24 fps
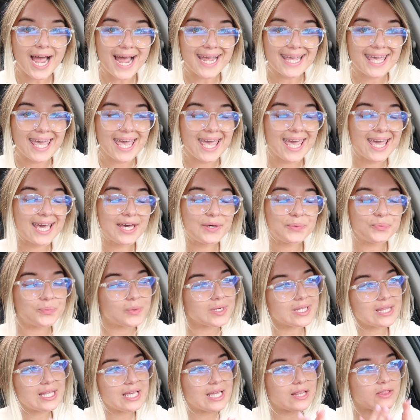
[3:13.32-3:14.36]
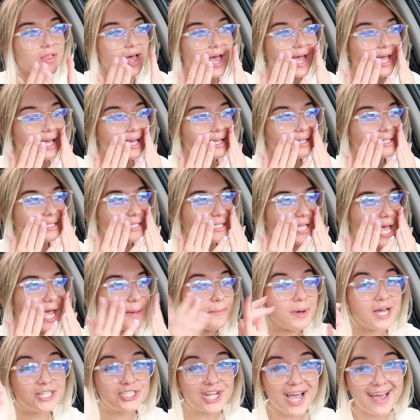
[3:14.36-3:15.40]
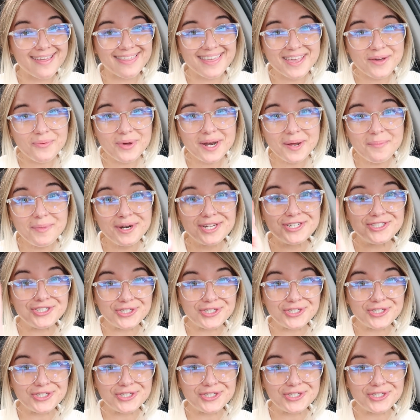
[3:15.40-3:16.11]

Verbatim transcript: I can't really like say much. I think what I'm gonna